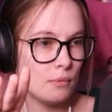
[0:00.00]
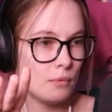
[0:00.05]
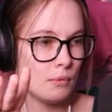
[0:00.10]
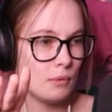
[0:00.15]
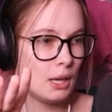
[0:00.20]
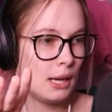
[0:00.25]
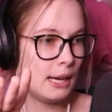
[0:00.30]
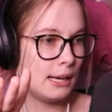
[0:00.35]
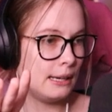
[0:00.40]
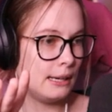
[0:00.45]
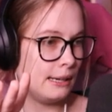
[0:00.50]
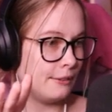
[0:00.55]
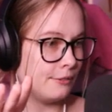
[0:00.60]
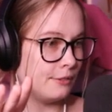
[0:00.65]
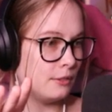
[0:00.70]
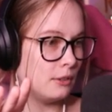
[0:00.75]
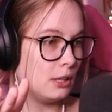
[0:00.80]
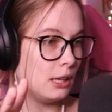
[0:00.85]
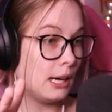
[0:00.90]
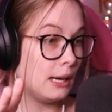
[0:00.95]
I
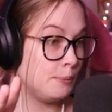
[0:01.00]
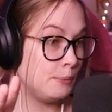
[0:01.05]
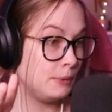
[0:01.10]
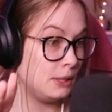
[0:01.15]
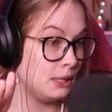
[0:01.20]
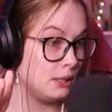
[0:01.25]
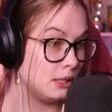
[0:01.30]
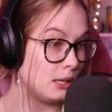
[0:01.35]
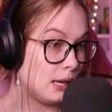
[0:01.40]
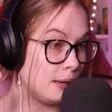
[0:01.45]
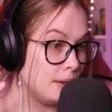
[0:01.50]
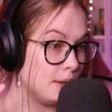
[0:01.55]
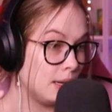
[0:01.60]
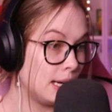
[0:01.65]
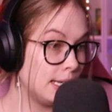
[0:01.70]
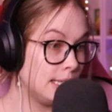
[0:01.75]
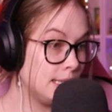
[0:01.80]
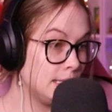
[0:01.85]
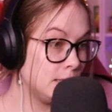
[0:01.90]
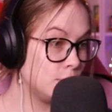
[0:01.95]

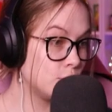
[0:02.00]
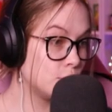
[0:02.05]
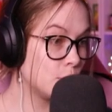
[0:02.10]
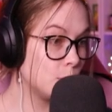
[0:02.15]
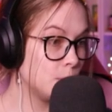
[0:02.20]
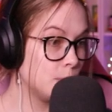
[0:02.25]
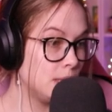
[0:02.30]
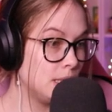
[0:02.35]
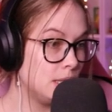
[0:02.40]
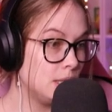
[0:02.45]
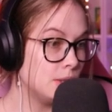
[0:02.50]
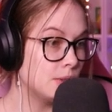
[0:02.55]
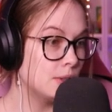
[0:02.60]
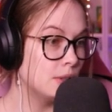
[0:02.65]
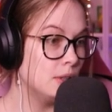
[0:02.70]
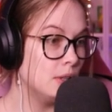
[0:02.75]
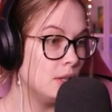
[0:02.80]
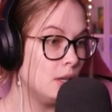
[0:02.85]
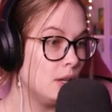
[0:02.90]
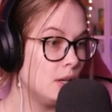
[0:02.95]
need to go here.
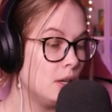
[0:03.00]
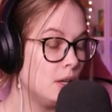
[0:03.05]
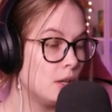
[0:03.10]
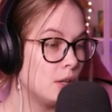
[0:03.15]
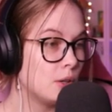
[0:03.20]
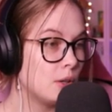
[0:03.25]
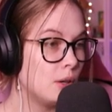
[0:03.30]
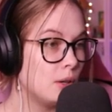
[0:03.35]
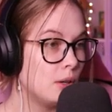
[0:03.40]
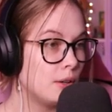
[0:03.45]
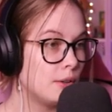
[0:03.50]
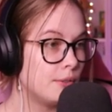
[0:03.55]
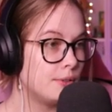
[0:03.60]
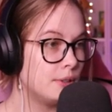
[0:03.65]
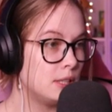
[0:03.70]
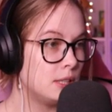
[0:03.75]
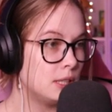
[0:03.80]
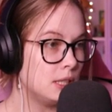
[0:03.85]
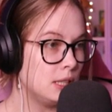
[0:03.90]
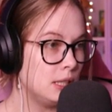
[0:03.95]
Call of the
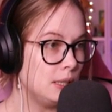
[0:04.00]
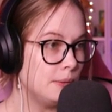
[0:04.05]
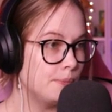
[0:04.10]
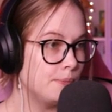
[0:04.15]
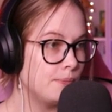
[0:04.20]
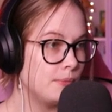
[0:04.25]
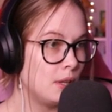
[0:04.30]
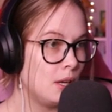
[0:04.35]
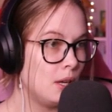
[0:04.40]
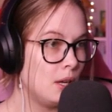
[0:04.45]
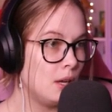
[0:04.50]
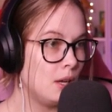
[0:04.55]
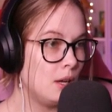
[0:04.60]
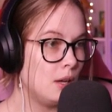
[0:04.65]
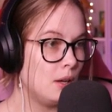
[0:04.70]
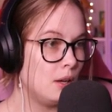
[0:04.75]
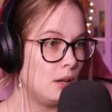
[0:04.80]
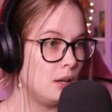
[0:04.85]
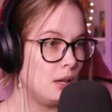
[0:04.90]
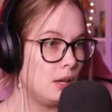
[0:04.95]
Sea.
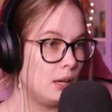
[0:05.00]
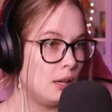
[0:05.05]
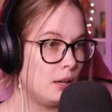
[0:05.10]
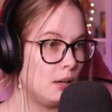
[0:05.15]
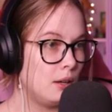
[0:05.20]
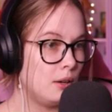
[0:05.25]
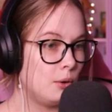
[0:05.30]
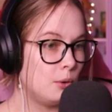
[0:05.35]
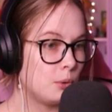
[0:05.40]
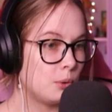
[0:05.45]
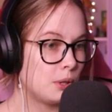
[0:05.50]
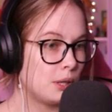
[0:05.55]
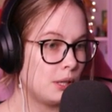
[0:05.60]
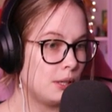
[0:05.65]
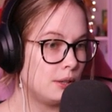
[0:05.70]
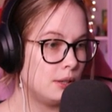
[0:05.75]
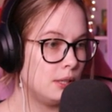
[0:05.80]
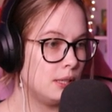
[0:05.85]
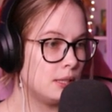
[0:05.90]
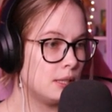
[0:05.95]
Okay,
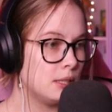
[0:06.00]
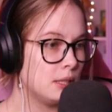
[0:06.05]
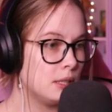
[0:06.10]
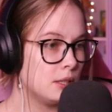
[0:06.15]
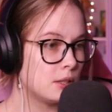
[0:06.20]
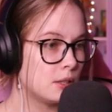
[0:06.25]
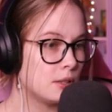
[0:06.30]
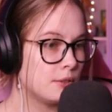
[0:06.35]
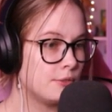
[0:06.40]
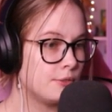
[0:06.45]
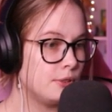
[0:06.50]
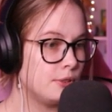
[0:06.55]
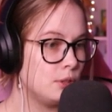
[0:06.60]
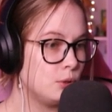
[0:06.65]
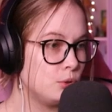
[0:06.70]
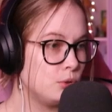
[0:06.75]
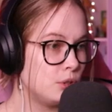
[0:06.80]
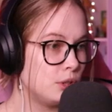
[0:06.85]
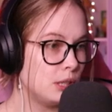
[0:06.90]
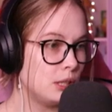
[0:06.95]
this is
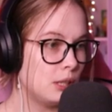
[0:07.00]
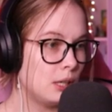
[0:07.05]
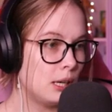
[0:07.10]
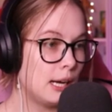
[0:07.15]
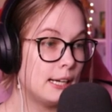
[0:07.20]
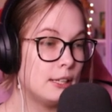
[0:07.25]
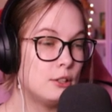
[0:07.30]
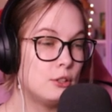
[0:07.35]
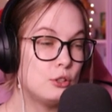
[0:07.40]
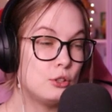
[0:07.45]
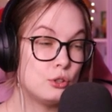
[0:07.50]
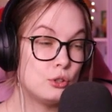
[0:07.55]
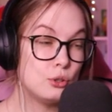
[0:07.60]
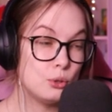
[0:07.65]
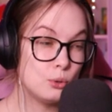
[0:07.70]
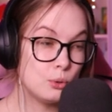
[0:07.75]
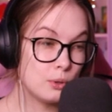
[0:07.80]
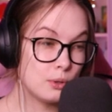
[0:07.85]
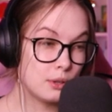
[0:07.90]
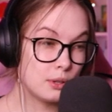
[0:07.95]
confusing. I
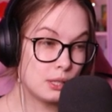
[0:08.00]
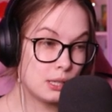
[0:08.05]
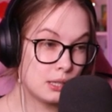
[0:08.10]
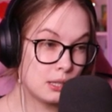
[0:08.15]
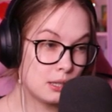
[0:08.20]
do think